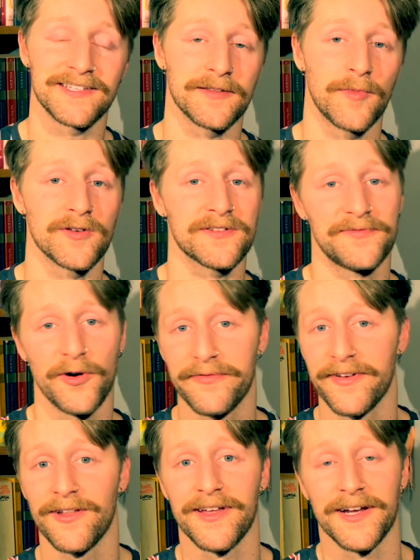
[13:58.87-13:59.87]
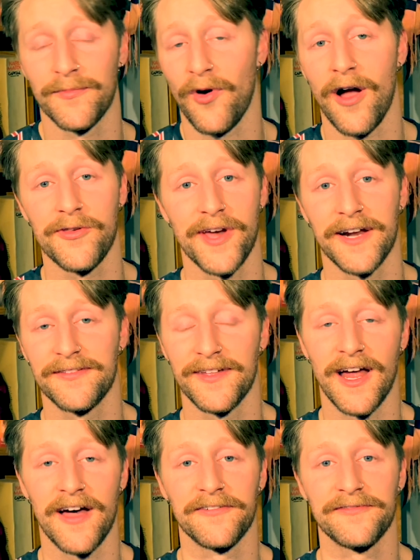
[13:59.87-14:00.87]
It's the most fulfilling project
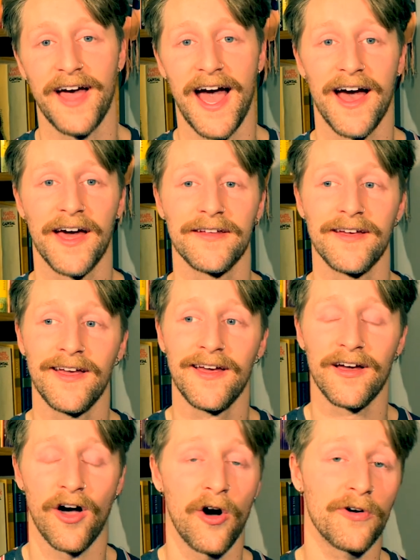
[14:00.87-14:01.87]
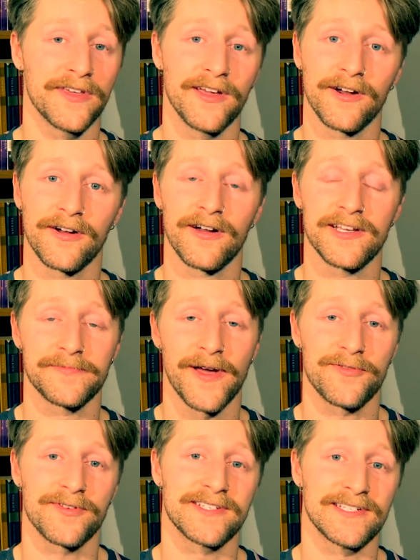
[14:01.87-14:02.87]
that I've had all year,
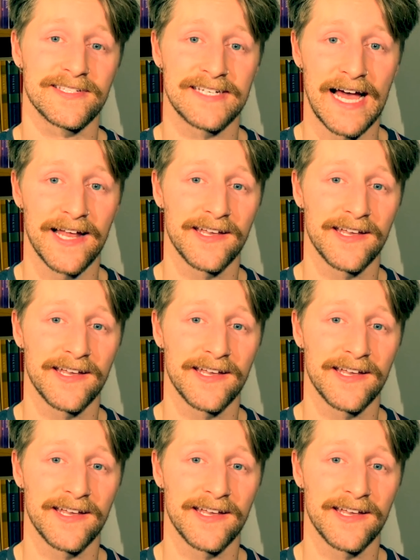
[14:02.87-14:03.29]
especially since dad